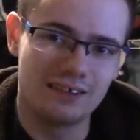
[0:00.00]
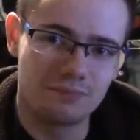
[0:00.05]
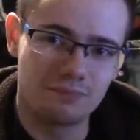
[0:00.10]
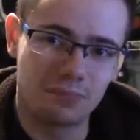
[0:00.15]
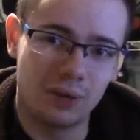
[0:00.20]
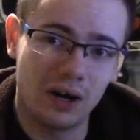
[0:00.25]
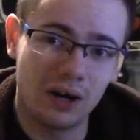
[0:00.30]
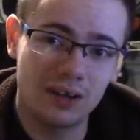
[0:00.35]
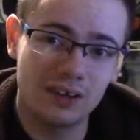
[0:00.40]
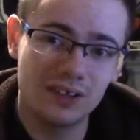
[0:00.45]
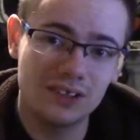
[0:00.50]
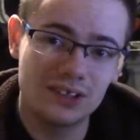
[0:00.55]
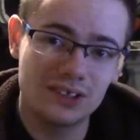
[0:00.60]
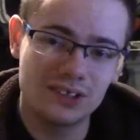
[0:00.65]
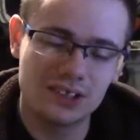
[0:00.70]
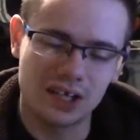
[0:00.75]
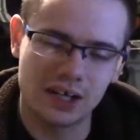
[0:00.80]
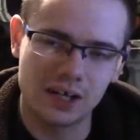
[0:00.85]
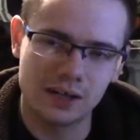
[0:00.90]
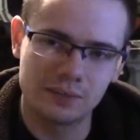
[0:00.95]
part of the
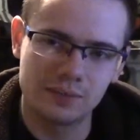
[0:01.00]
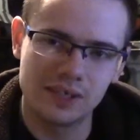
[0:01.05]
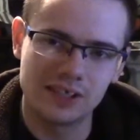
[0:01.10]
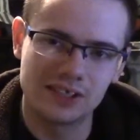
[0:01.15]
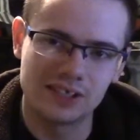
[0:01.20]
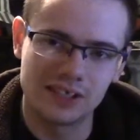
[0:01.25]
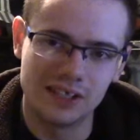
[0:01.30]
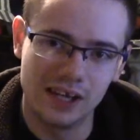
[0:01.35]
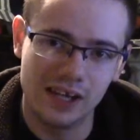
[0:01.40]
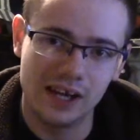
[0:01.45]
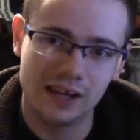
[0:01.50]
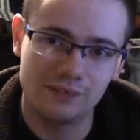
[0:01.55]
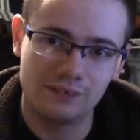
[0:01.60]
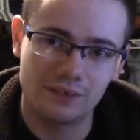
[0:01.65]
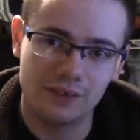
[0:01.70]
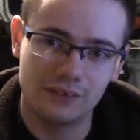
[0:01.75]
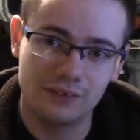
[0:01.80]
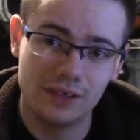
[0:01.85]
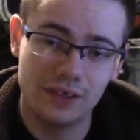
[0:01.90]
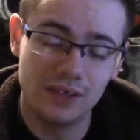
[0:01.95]
time, it's not
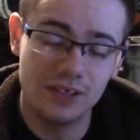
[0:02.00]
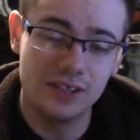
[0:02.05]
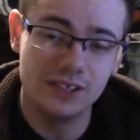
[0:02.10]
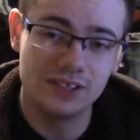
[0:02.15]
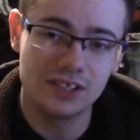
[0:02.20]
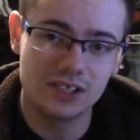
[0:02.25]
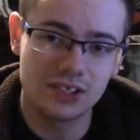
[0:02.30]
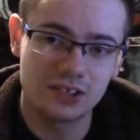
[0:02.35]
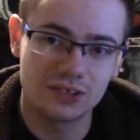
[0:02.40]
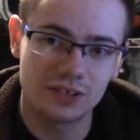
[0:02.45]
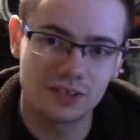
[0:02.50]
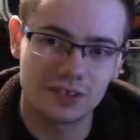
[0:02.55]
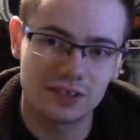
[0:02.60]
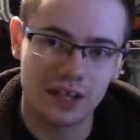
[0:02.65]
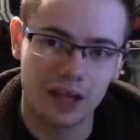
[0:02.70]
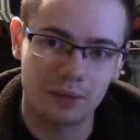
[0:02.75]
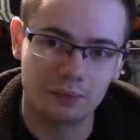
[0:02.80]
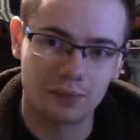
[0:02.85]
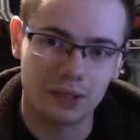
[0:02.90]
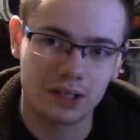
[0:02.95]
very easy to
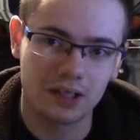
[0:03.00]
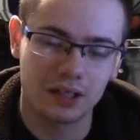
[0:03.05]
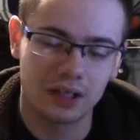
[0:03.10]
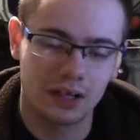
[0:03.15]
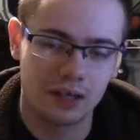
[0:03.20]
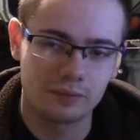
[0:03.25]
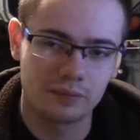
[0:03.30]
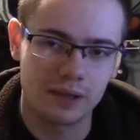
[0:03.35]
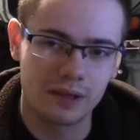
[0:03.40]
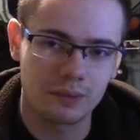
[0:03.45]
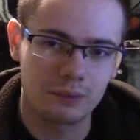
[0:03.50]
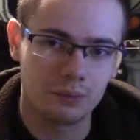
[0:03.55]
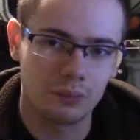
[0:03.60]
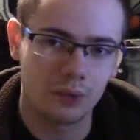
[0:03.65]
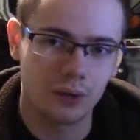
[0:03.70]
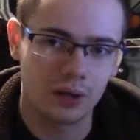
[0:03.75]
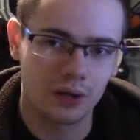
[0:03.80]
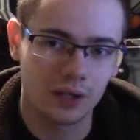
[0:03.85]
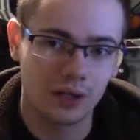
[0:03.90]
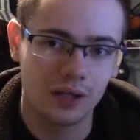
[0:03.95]
adapt a comic
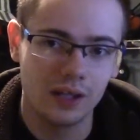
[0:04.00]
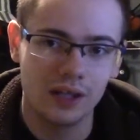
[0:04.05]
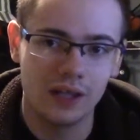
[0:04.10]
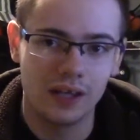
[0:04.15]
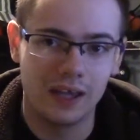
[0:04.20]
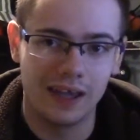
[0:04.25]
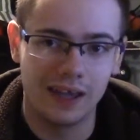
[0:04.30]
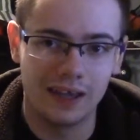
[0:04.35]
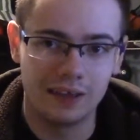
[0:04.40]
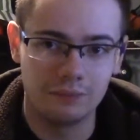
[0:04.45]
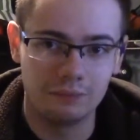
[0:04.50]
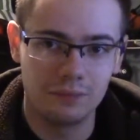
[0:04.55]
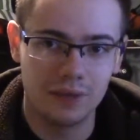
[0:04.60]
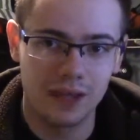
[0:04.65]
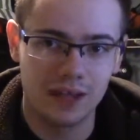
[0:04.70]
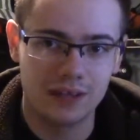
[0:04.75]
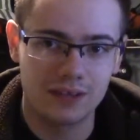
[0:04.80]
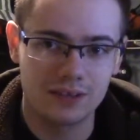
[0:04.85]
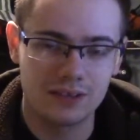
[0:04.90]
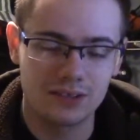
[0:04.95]
book and
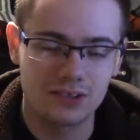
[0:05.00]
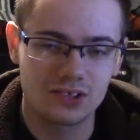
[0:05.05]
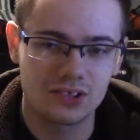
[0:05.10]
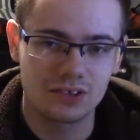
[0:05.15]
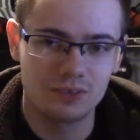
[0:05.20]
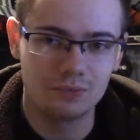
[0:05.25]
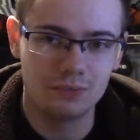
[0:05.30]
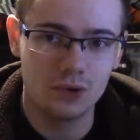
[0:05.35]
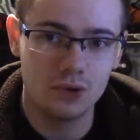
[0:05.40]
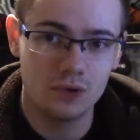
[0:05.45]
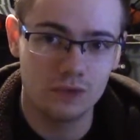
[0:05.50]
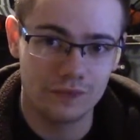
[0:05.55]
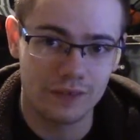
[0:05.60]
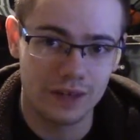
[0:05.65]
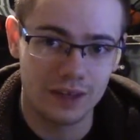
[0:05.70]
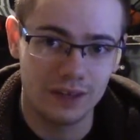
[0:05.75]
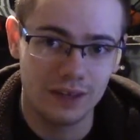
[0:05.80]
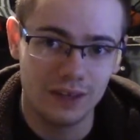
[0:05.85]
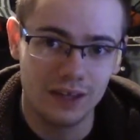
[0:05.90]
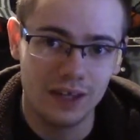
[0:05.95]
make it into a
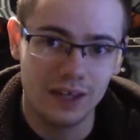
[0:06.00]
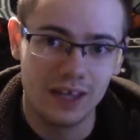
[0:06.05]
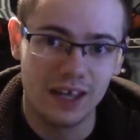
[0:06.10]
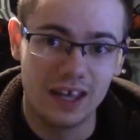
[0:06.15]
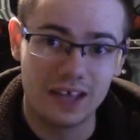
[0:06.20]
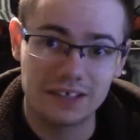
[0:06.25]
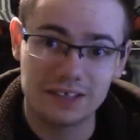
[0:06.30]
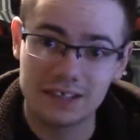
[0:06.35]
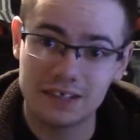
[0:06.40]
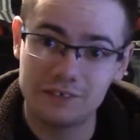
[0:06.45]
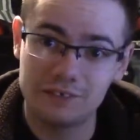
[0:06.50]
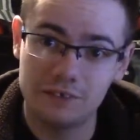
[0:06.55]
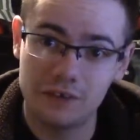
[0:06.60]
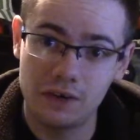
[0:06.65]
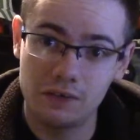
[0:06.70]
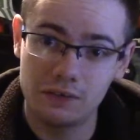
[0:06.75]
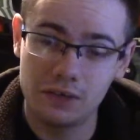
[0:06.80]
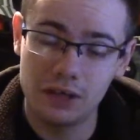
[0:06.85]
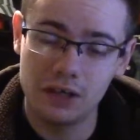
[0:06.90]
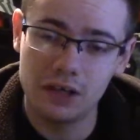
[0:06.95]
movie. As I
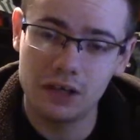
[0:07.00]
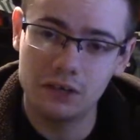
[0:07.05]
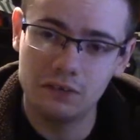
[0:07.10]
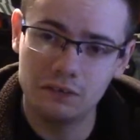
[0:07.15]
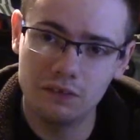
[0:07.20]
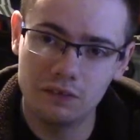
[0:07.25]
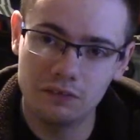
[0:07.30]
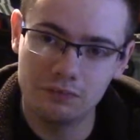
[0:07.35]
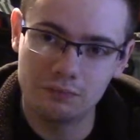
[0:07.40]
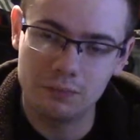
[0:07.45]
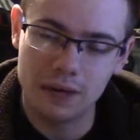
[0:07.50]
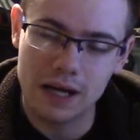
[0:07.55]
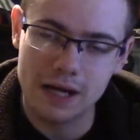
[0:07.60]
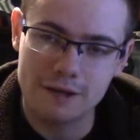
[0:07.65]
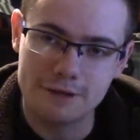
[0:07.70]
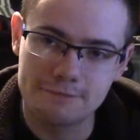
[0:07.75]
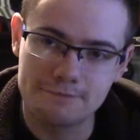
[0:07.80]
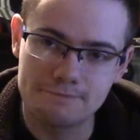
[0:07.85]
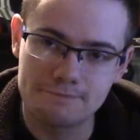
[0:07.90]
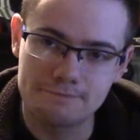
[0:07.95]
found out with
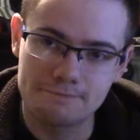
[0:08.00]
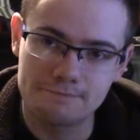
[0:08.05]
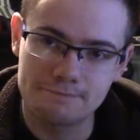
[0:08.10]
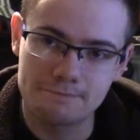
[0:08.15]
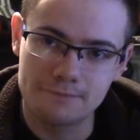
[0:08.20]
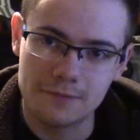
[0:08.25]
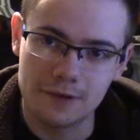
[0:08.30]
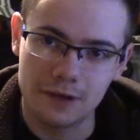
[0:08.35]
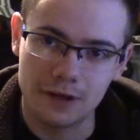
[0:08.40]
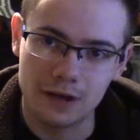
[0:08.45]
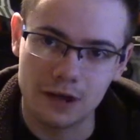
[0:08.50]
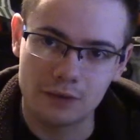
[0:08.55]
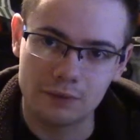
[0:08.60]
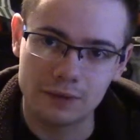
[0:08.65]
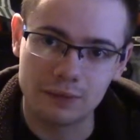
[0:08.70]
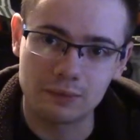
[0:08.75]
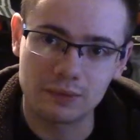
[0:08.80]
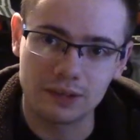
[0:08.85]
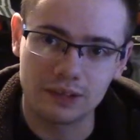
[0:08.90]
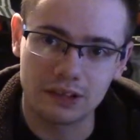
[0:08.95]
my
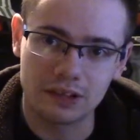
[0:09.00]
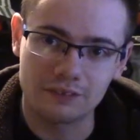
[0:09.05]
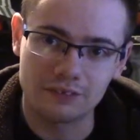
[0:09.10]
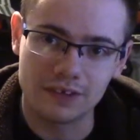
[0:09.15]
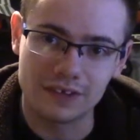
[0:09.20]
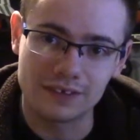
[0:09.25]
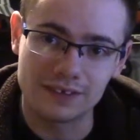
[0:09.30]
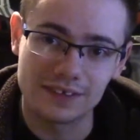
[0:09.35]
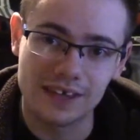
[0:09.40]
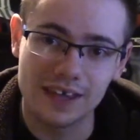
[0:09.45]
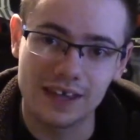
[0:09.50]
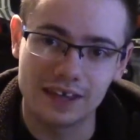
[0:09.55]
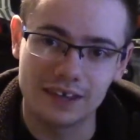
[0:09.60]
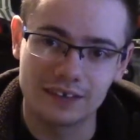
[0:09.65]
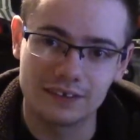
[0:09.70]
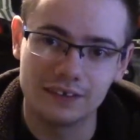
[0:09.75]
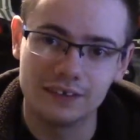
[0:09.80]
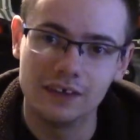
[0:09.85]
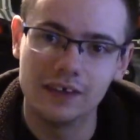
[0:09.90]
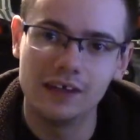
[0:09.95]
comic book-loving
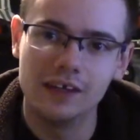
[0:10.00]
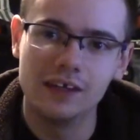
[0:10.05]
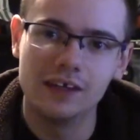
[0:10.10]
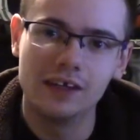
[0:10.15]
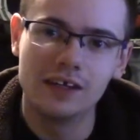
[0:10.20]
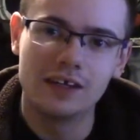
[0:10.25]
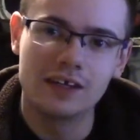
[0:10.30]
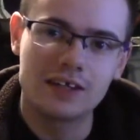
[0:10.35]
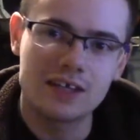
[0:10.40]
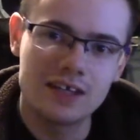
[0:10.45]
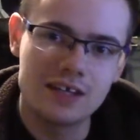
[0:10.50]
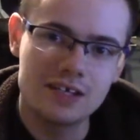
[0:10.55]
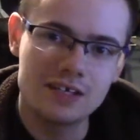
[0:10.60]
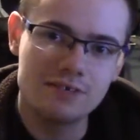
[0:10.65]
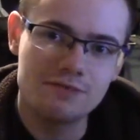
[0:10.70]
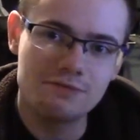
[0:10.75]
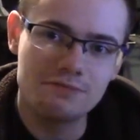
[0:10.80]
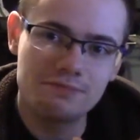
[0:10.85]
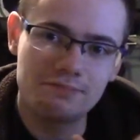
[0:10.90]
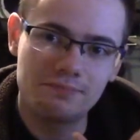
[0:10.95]
dad,
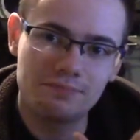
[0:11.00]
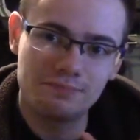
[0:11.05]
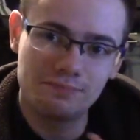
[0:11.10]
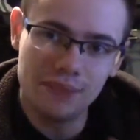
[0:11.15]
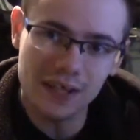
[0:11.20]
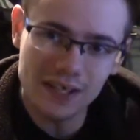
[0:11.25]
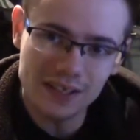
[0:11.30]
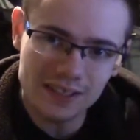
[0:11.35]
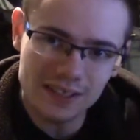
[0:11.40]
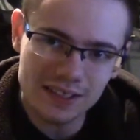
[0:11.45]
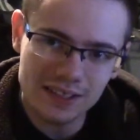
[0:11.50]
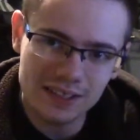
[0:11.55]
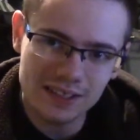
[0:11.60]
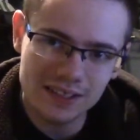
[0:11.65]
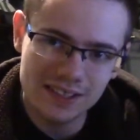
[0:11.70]
he basically